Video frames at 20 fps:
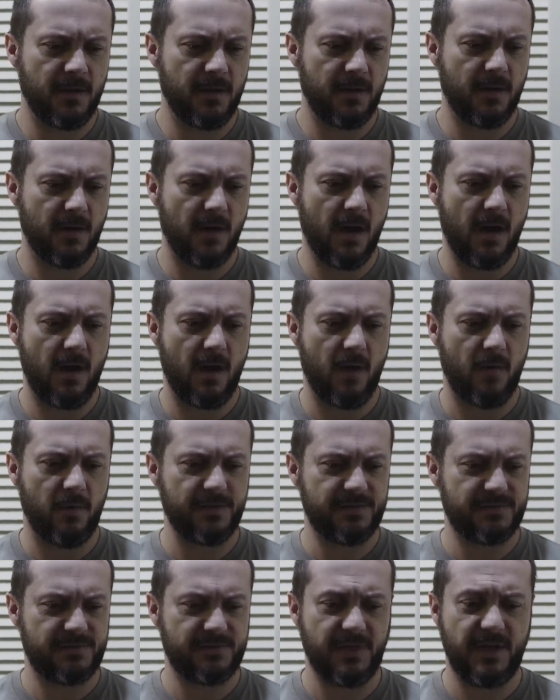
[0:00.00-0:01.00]
You know, I
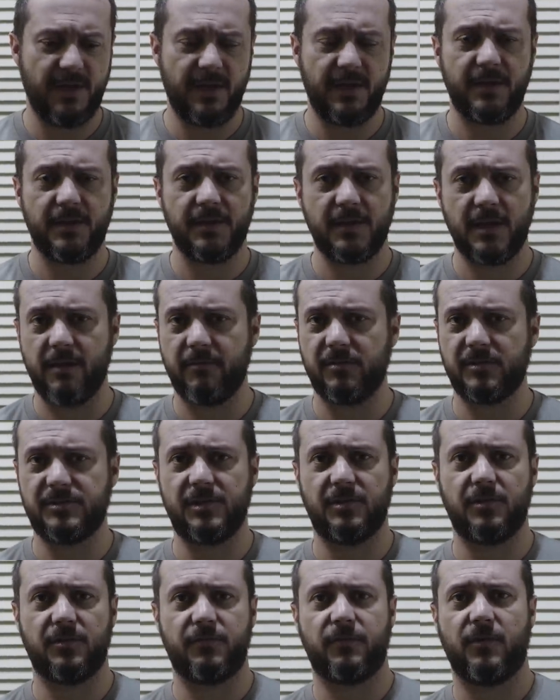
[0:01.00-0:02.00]
always say never
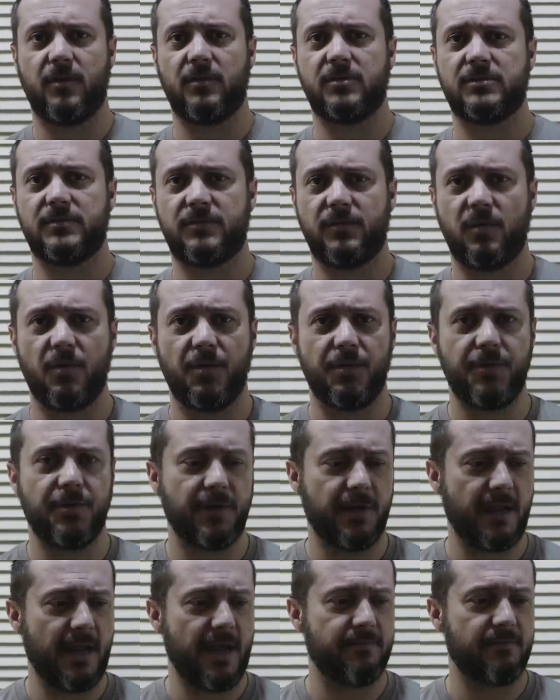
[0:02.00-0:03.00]
sit on the first floor. You
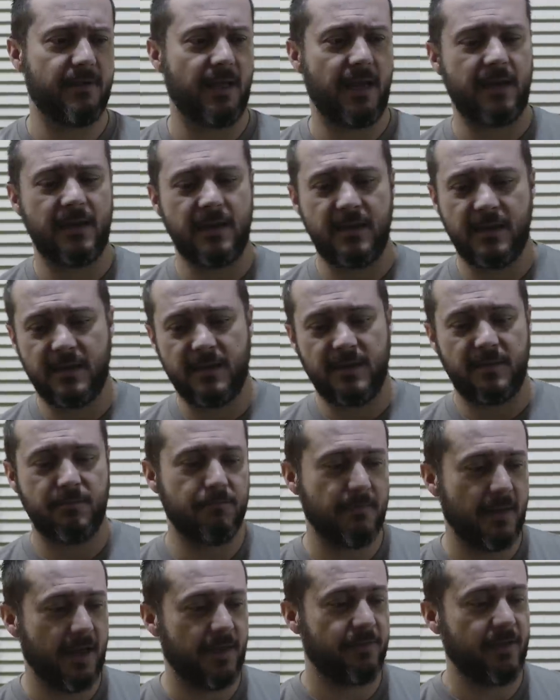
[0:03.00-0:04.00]
can have that
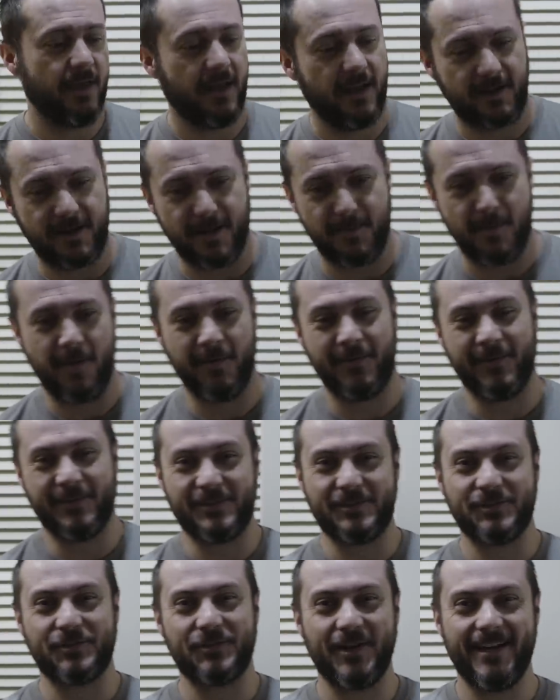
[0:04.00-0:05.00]
meth head come off the
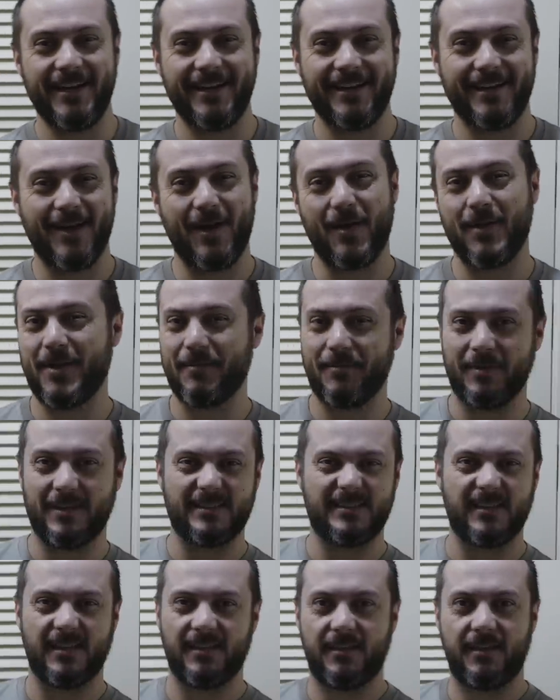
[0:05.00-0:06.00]
street and all you have
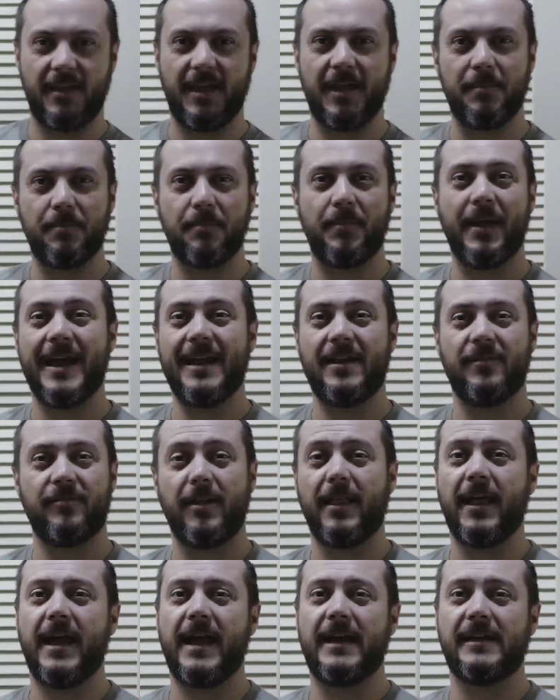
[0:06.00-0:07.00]
is a thin pane of
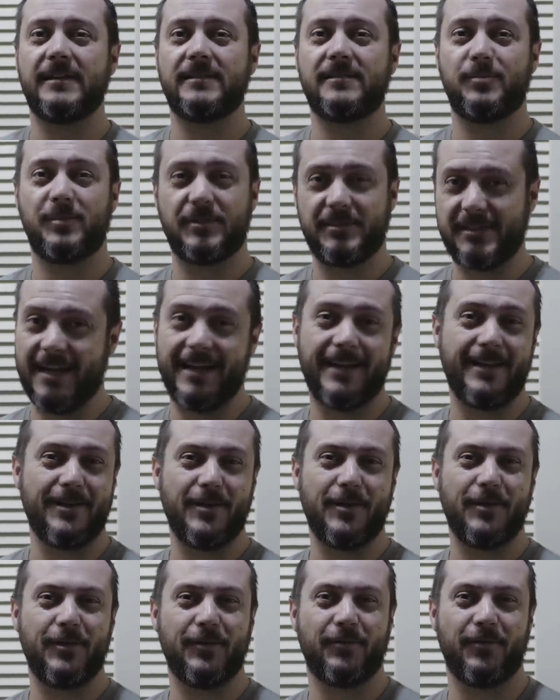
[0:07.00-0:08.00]
glass
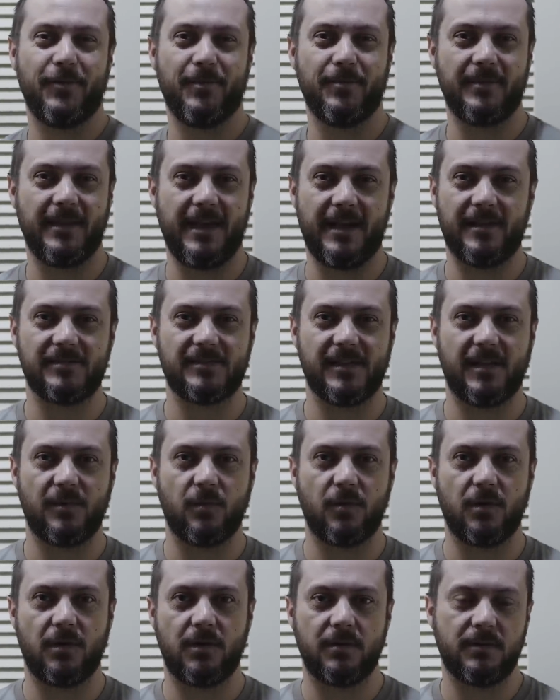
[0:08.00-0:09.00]
protecting you from the outside
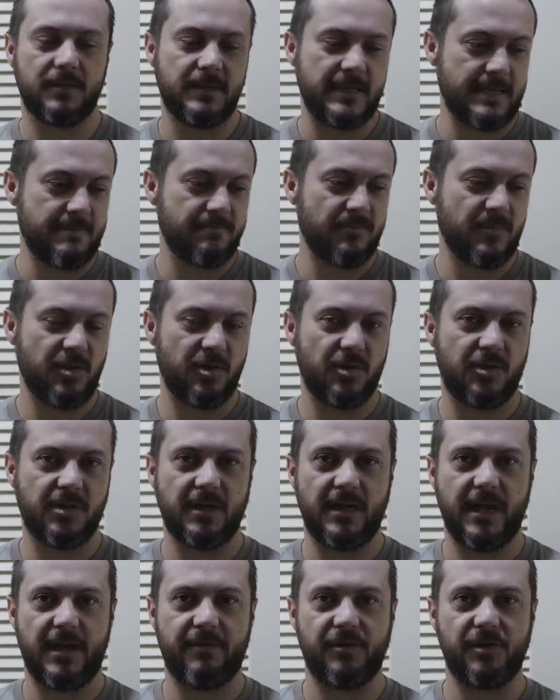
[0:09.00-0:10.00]
world. You
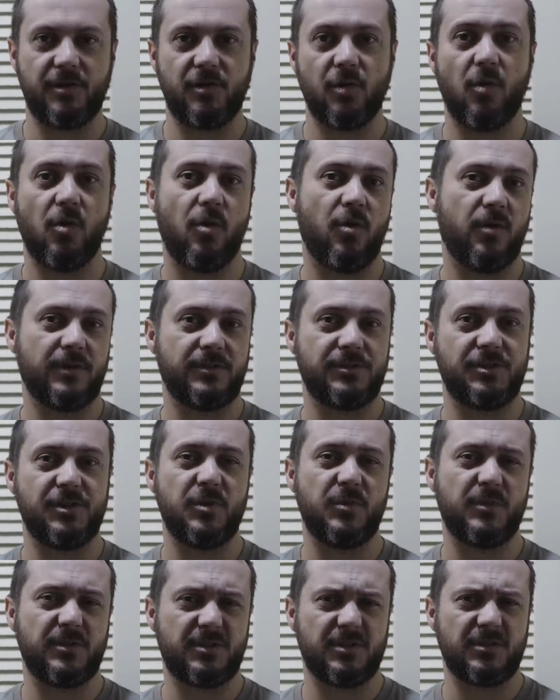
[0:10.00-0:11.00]
could have a door on it
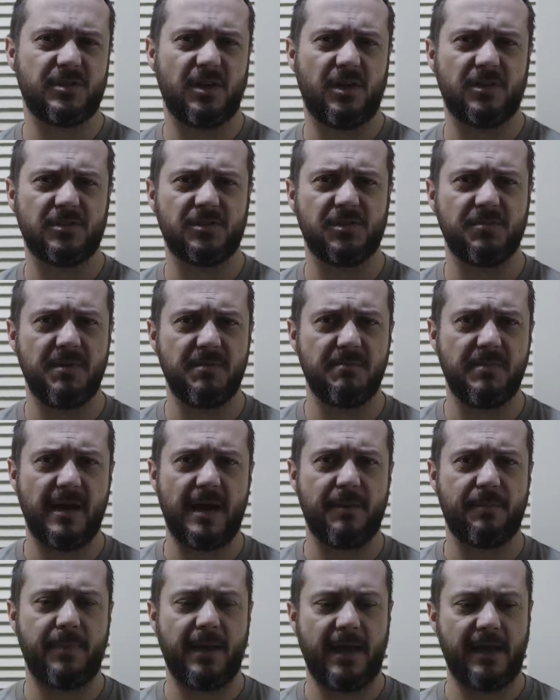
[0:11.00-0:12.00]
too, which could also be
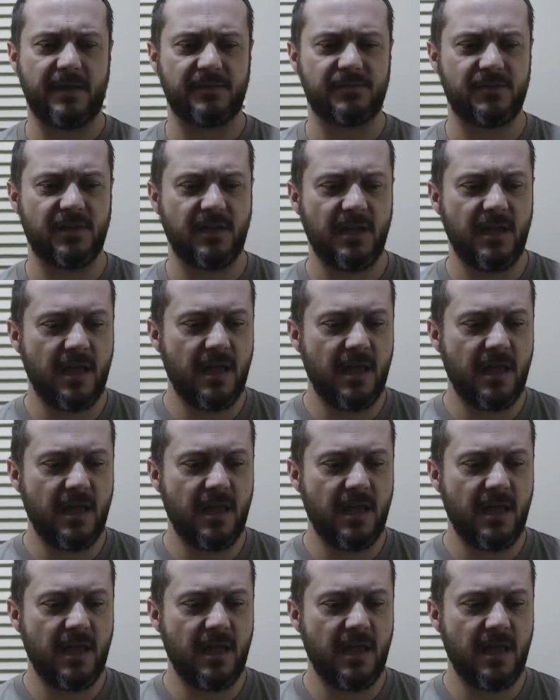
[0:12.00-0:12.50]
bypassed.